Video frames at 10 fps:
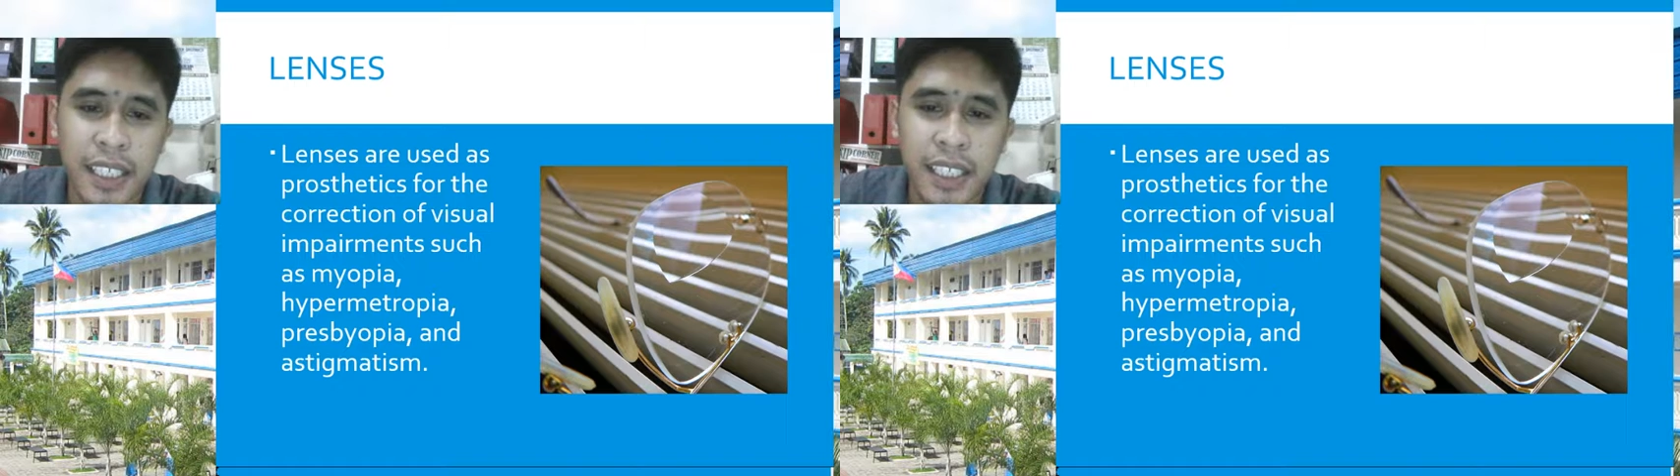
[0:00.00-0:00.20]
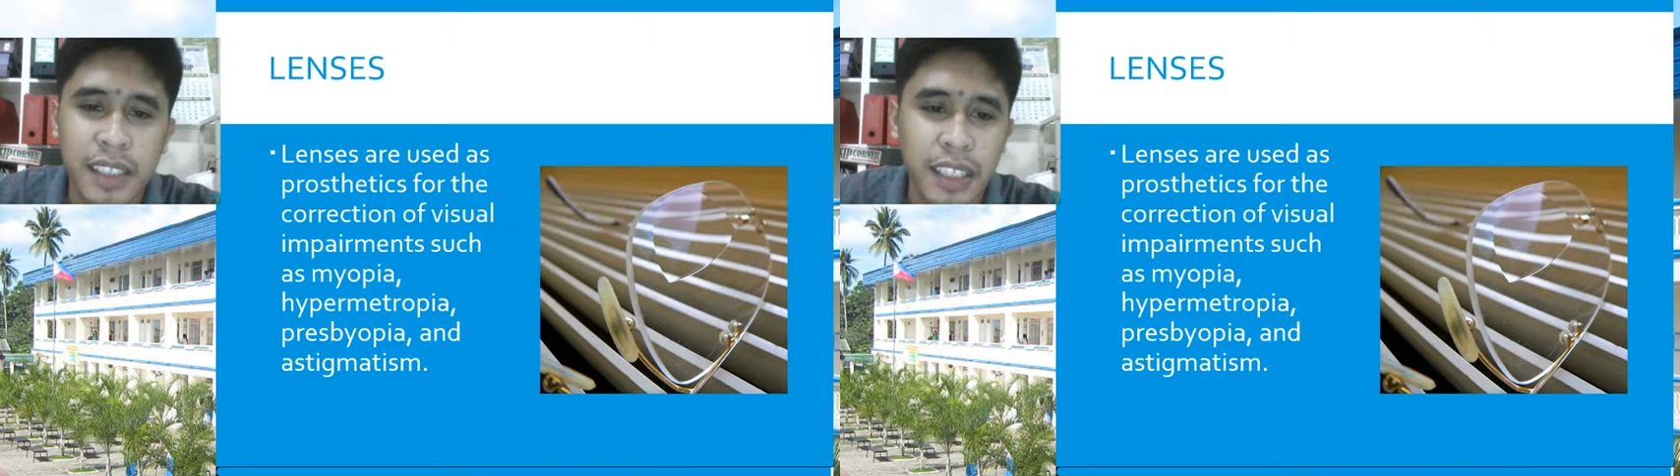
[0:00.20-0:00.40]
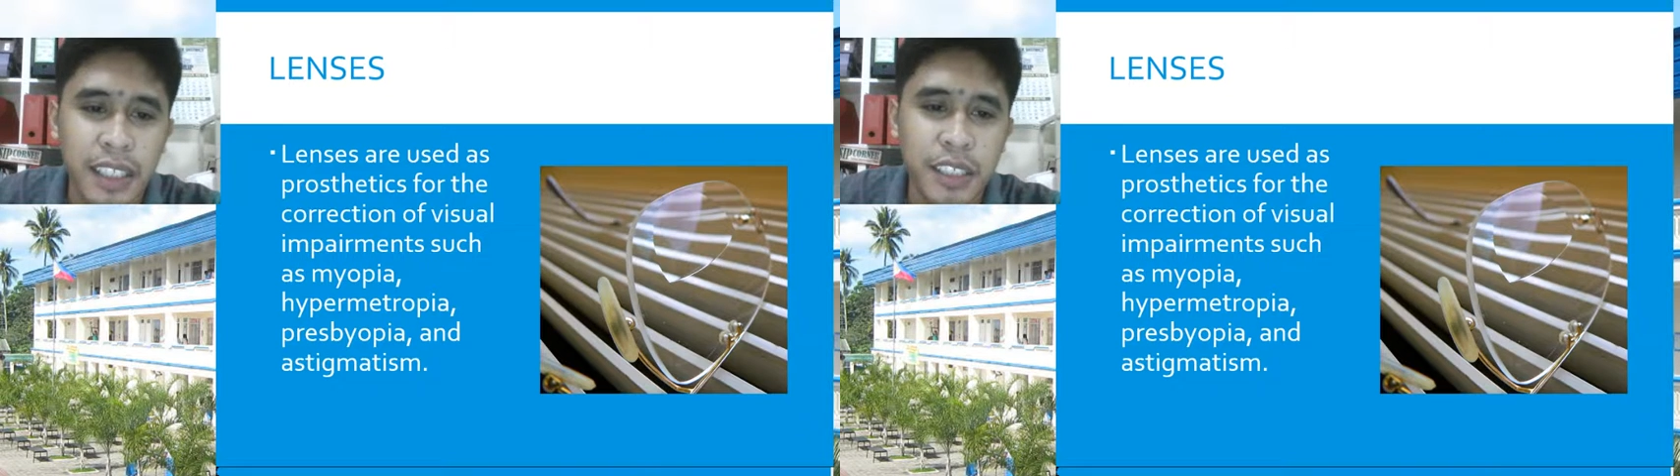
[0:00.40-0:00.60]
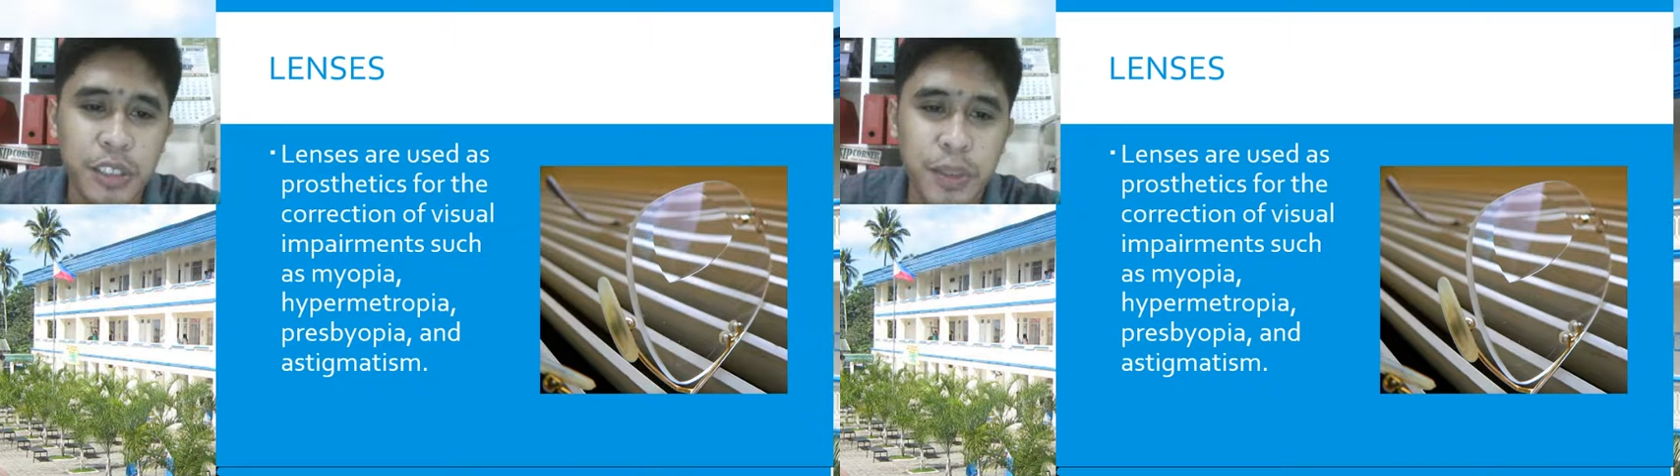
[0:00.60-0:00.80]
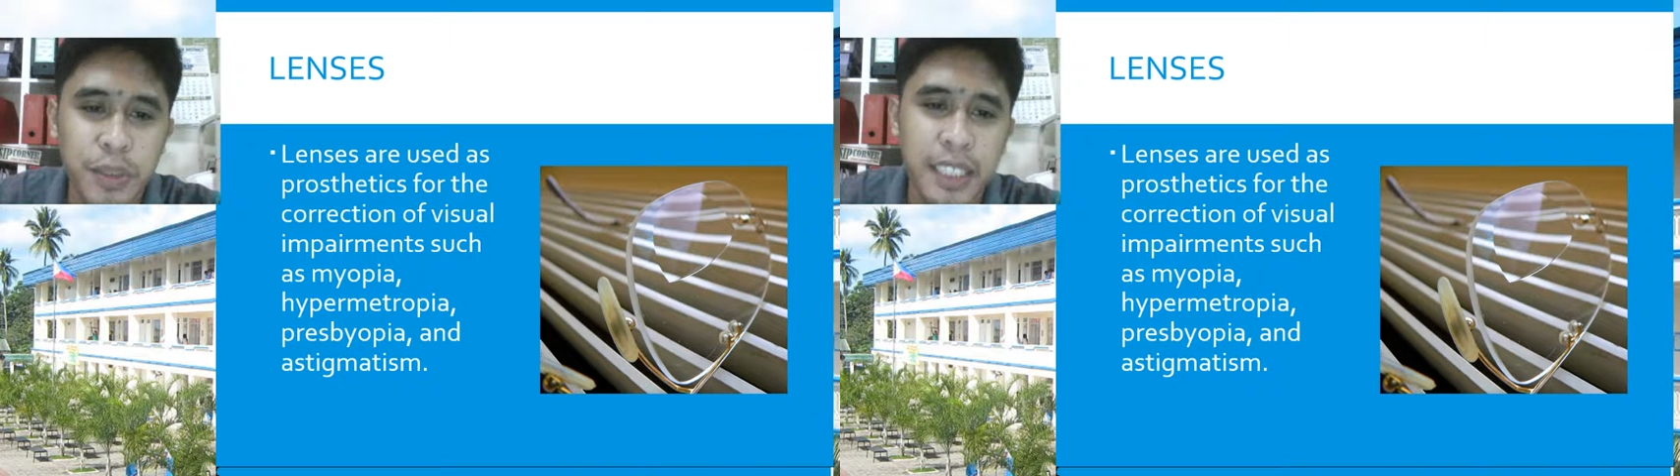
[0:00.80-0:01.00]
They are
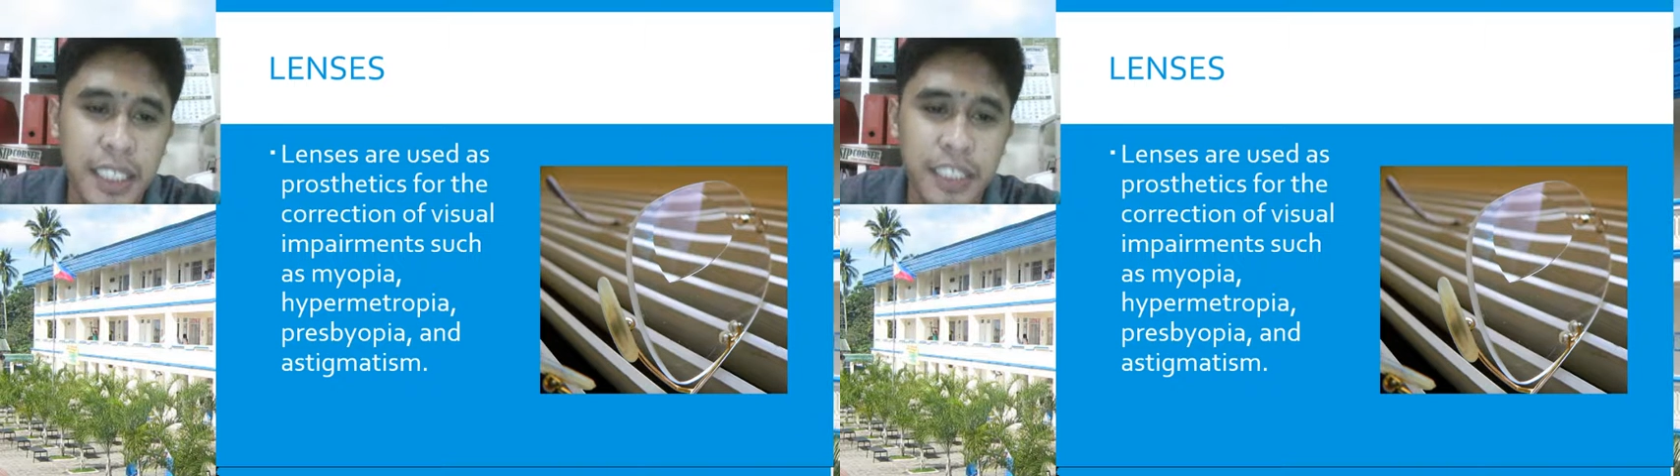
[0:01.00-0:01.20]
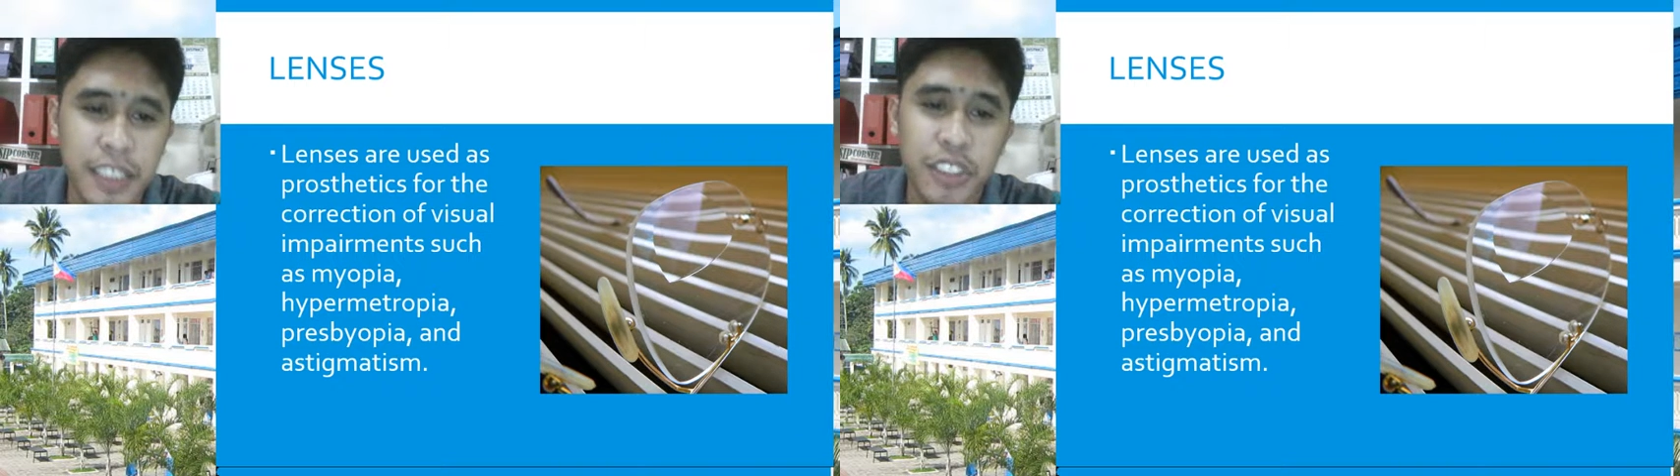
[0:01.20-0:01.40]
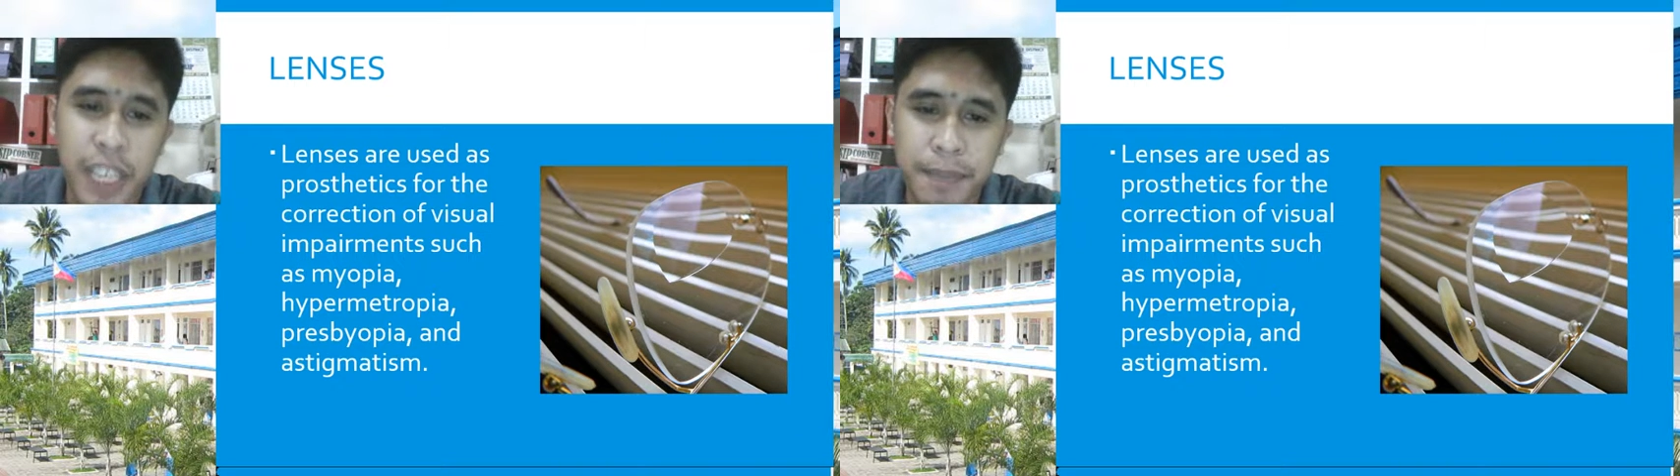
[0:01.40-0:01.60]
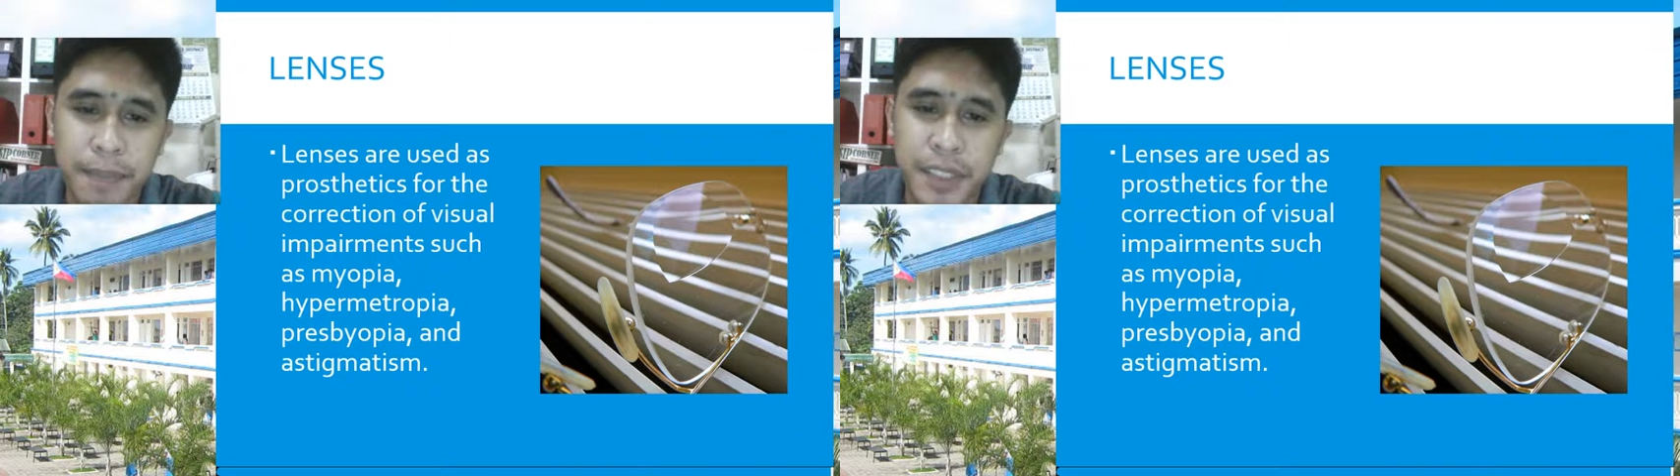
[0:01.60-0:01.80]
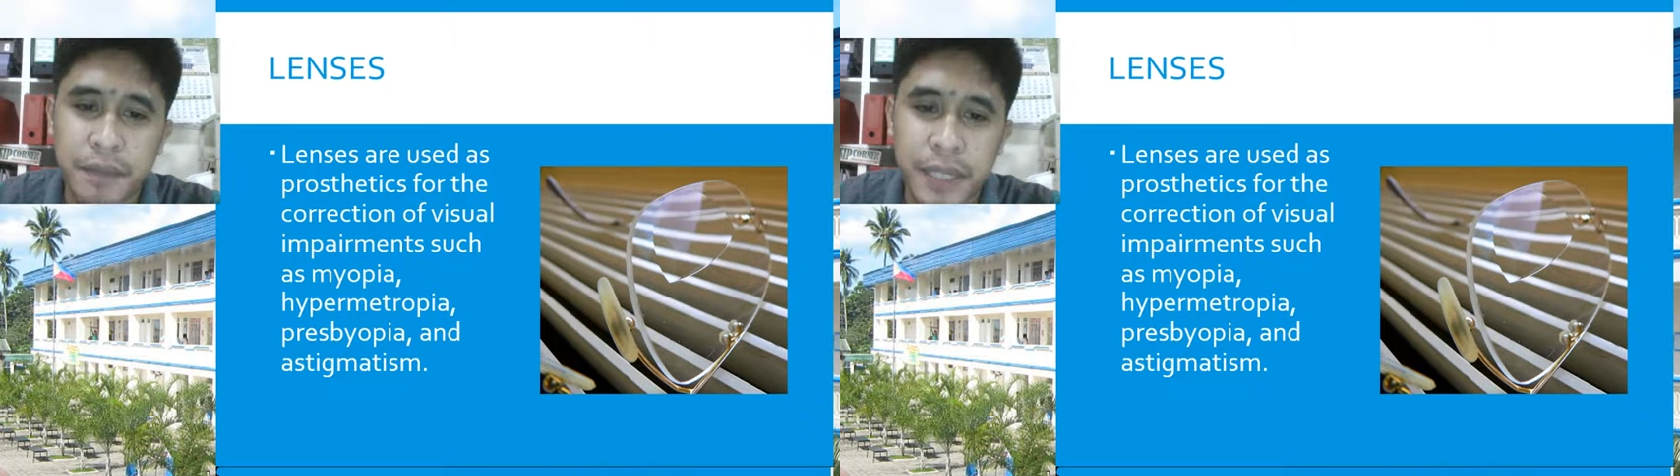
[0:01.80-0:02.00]
usually
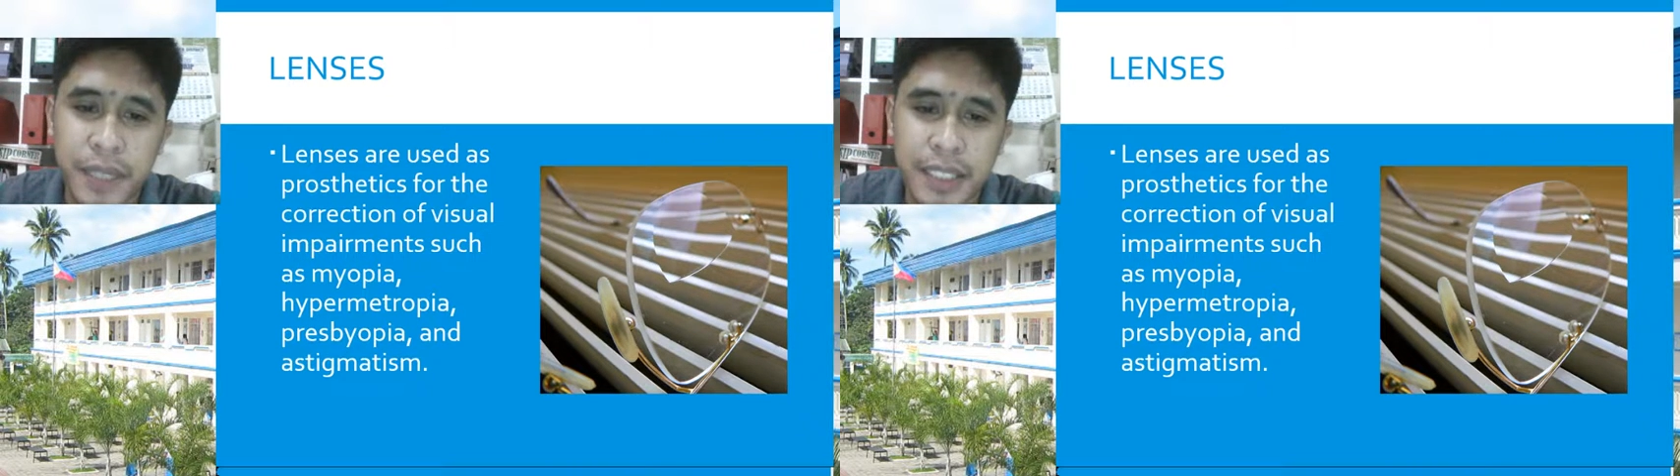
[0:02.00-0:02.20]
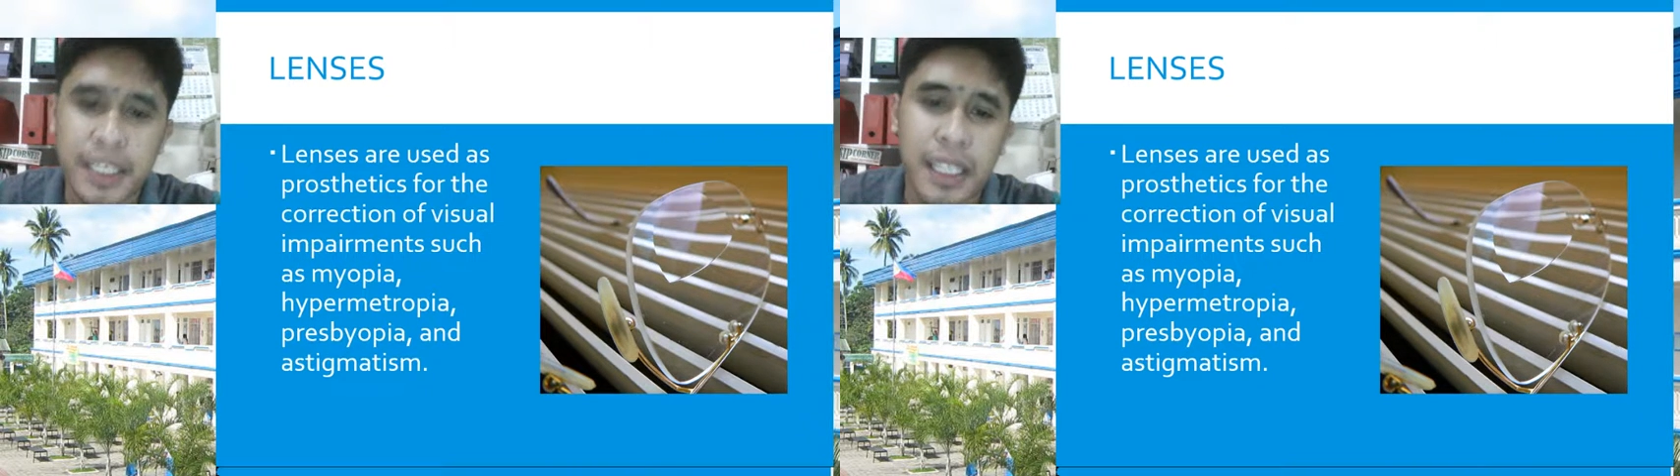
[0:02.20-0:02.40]
shaped to fit